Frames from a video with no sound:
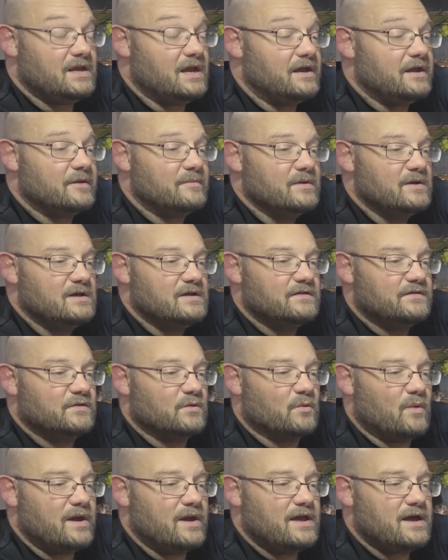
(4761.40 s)
yeah.
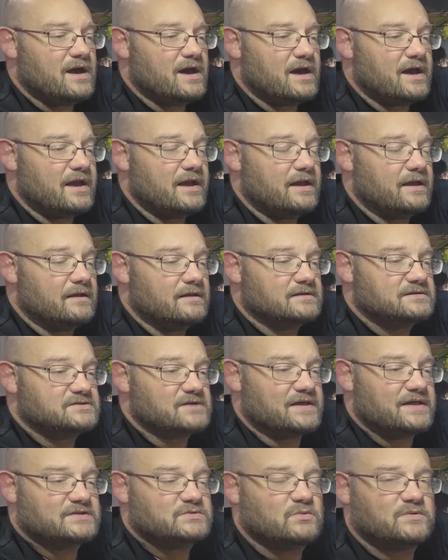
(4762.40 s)
So
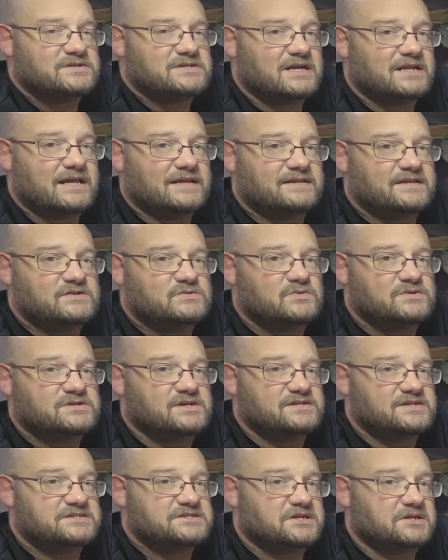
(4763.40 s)
that's one reason I like this one's because
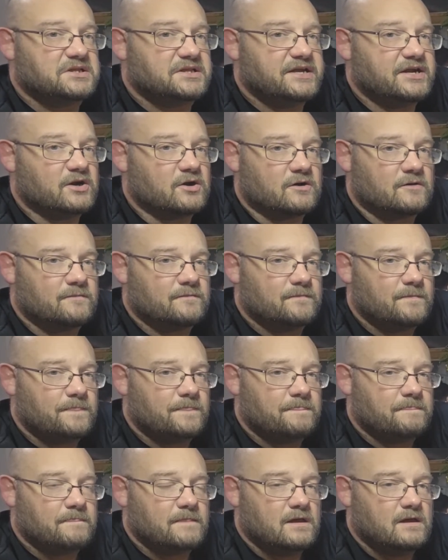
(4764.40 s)
it's clear.
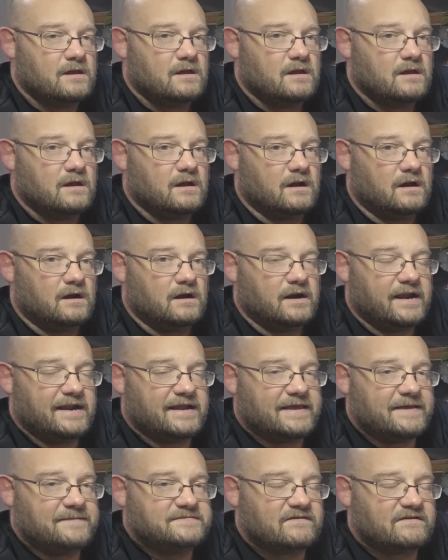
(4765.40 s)
And it
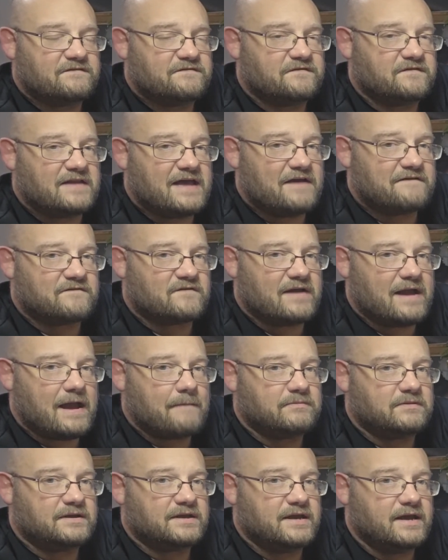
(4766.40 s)
keeps everything flat for
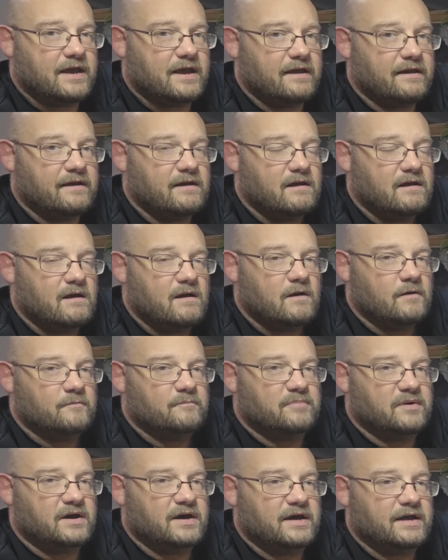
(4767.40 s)
applique.
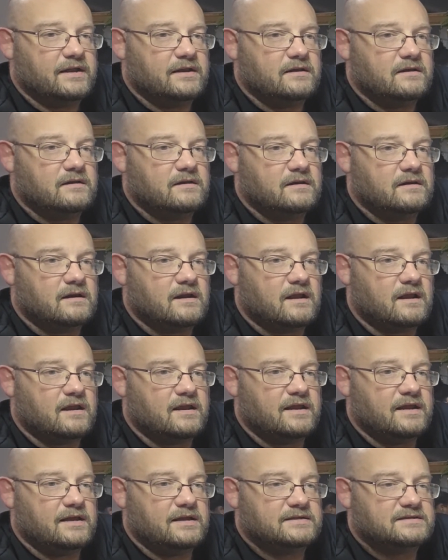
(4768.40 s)
But
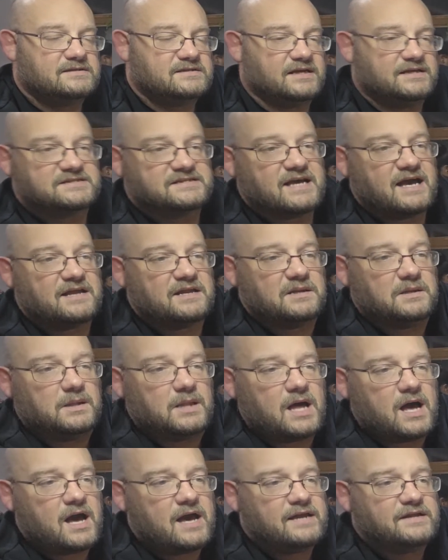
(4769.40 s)
it's got a
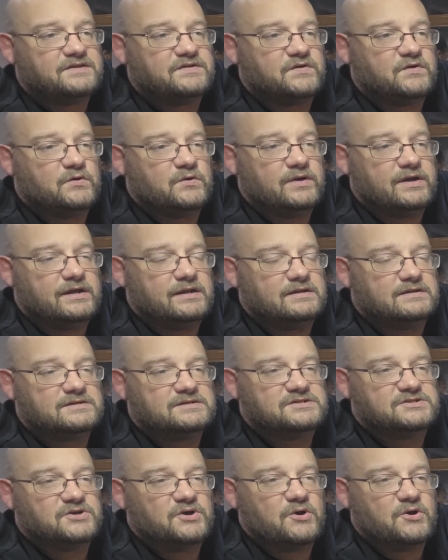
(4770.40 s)
line to it,
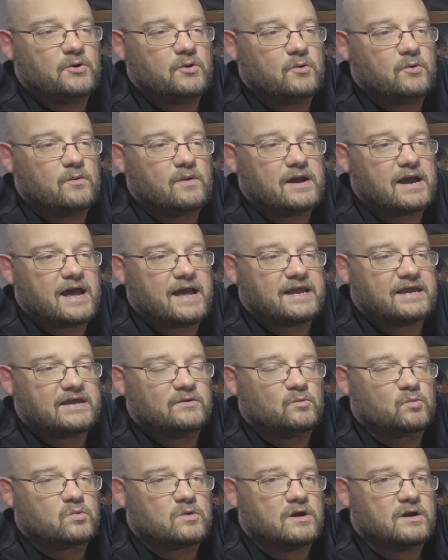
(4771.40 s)
so I
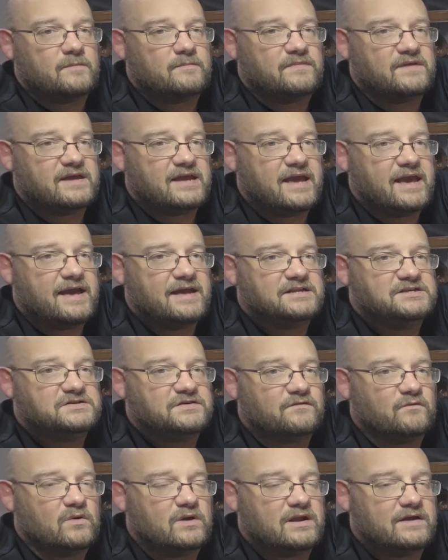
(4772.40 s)
can run the edge of
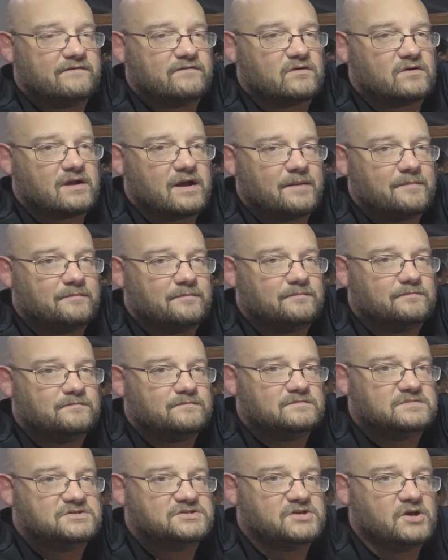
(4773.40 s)
whatever I'm
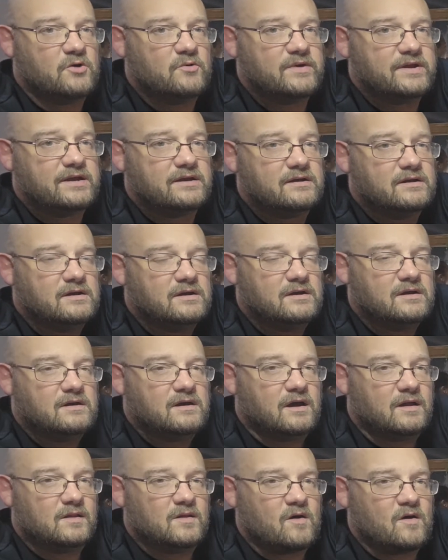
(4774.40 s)
sewing
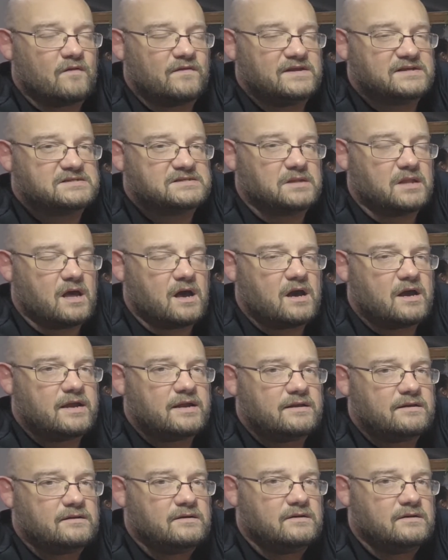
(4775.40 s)
along this line,